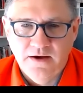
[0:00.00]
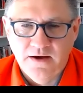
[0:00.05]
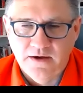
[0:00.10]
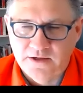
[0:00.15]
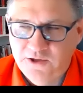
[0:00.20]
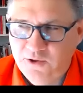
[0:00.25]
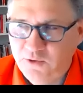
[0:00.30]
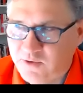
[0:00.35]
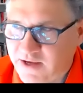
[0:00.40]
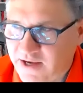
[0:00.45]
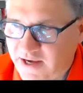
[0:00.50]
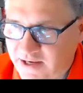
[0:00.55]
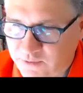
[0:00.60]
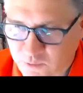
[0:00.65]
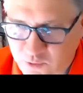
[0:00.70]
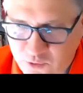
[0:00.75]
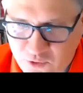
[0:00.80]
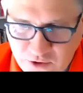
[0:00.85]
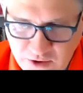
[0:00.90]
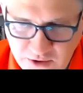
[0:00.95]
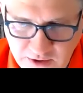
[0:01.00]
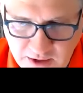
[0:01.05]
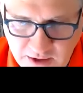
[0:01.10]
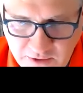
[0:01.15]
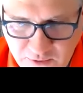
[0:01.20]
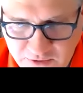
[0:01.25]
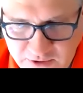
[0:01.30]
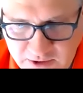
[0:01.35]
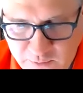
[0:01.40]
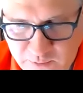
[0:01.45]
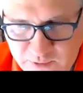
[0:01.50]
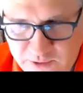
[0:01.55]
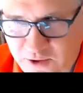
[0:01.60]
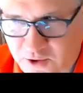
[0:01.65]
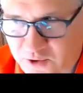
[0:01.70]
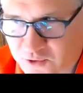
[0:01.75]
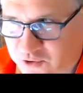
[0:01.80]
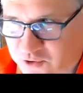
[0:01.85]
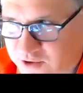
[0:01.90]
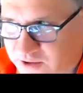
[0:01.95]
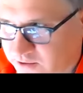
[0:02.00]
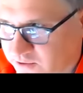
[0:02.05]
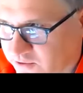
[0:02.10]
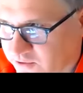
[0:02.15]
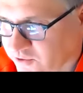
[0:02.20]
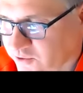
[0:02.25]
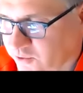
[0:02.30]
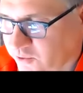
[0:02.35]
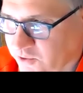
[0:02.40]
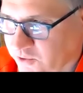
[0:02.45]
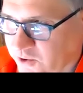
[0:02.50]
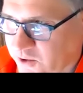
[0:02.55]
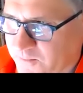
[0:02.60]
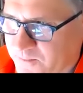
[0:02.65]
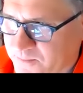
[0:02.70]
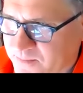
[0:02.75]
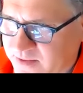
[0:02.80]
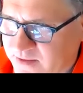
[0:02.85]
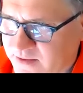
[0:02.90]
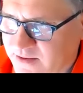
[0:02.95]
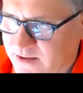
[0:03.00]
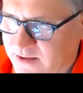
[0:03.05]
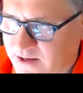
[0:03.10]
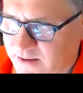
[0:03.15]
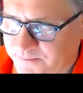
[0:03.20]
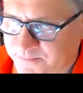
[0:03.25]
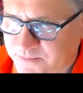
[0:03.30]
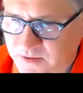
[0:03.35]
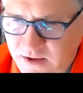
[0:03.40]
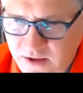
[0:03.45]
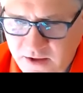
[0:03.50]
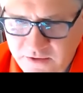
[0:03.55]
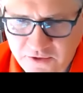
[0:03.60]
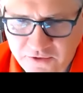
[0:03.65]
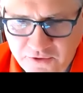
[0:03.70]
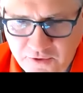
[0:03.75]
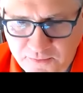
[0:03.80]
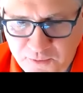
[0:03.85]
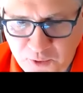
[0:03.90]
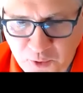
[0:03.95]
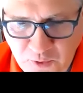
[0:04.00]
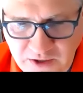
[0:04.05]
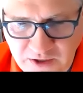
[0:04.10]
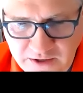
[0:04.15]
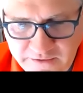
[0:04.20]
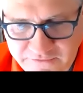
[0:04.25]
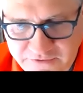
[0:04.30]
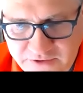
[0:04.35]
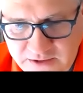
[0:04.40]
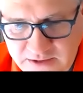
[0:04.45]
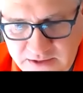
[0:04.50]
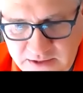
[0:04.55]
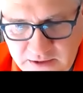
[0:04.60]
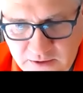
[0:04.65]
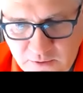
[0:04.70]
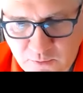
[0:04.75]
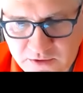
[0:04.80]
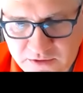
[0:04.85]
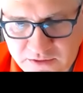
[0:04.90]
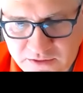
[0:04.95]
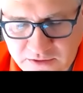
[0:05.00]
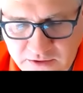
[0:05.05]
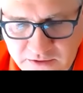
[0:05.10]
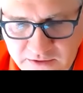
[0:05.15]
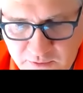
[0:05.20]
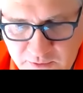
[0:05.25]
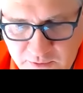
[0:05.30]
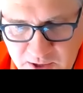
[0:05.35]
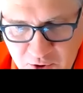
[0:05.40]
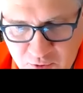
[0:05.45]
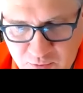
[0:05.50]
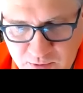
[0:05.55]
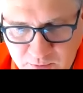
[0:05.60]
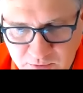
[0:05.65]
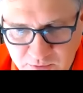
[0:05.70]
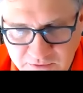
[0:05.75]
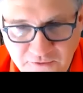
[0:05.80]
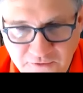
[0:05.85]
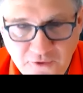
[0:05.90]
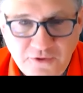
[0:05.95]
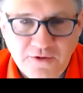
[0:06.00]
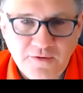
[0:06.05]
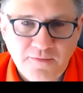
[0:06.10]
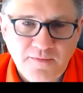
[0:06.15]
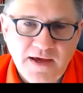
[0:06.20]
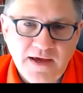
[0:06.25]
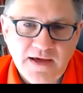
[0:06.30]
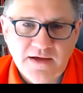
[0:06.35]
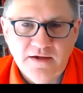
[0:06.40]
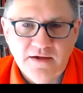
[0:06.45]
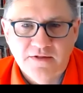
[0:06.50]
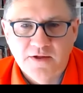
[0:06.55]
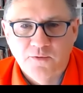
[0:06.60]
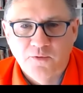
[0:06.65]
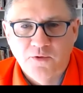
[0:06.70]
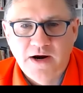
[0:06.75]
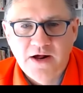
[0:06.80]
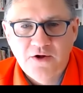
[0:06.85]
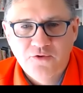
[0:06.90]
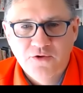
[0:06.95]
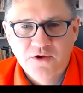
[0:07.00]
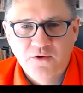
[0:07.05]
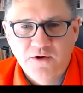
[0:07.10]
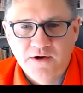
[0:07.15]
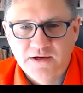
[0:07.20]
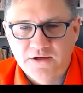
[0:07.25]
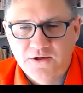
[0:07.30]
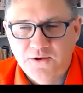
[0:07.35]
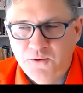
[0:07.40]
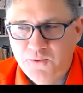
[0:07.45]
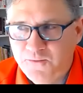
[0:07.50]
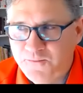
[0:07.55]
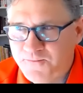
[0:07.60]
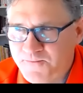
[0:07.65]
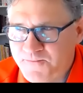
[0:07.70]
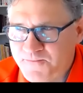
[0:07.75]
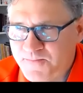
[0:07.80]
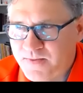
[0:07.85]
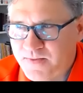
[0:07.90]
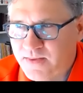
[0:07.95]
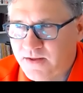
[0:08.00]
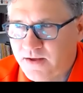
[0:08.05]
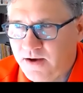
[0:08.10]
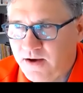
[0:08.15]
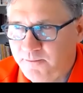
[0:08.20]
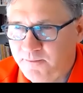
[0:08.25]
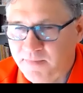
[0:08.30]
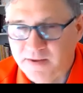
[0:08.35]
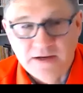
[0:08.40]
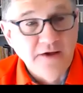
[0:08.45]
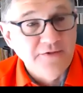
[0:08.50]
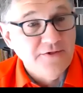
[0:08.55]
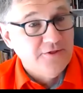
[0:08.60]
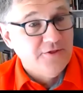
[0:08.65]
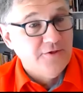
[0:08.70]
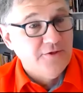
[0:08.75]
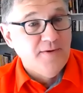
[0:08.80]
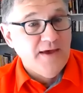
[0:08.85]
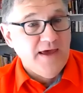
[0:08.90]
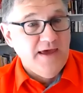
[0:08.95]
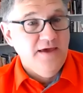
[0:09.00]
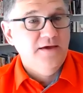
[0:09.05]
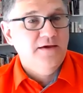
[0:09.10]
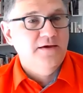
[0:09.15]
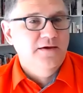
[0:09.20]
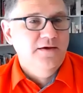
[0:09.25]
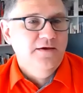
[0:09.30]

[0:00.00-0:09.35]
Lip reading: QCAD, which, as you said, we launched a year or so ago. The beauty of the deal with the arrangement with VersaBank is that we're actually going to, because it's a bank,